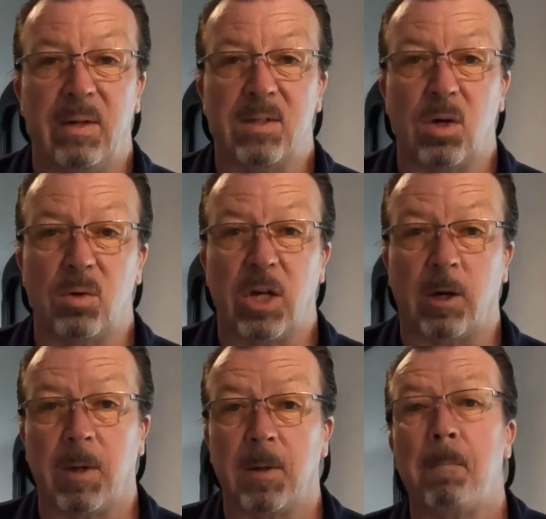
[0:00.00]
let's go
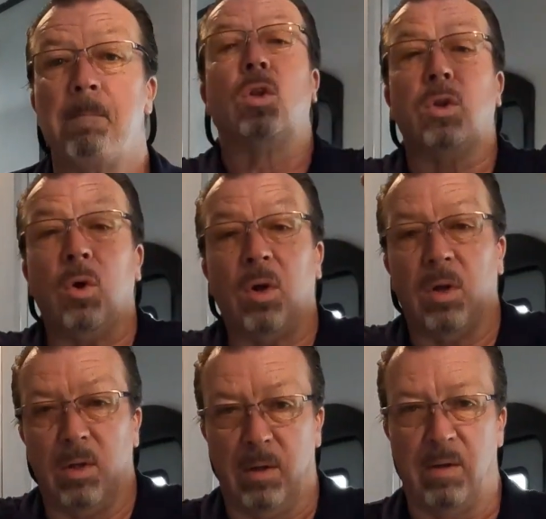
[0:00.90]
check what
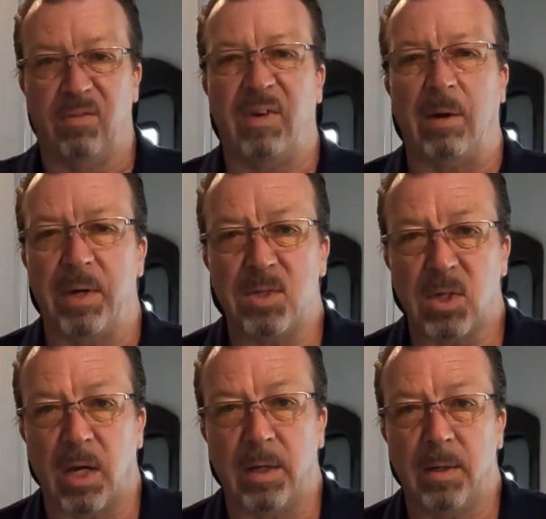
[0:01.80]
Lowell found
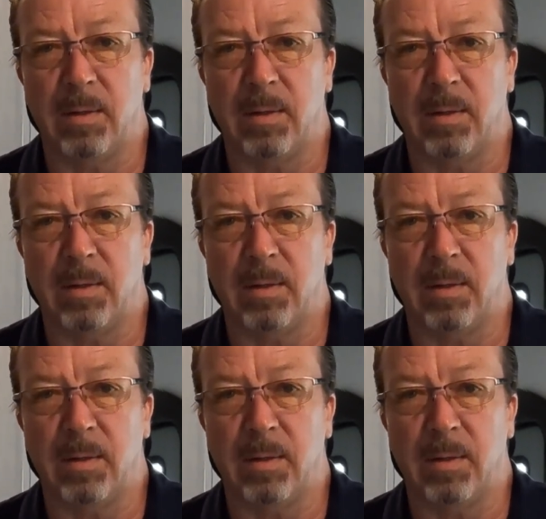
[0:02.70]
inside.